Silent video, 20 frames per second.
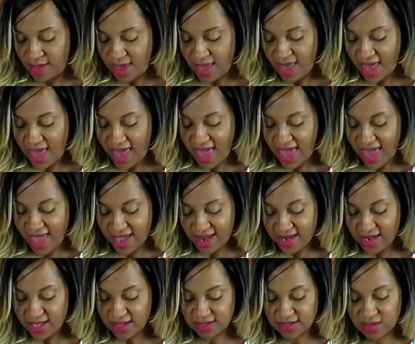And
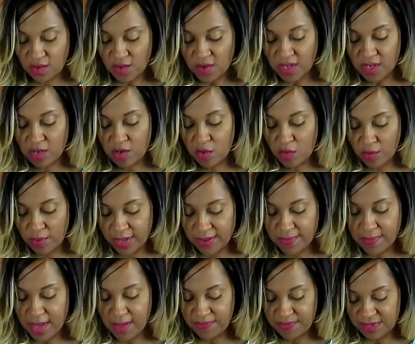it's going to cream
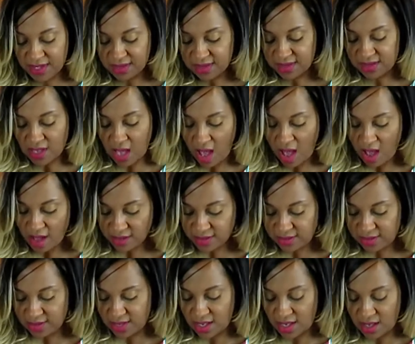up the
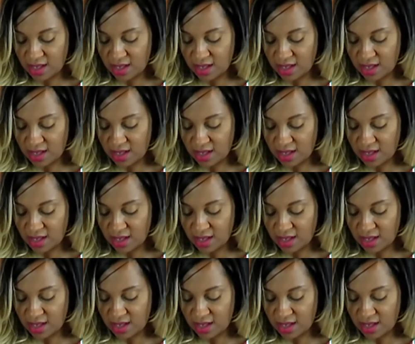sauce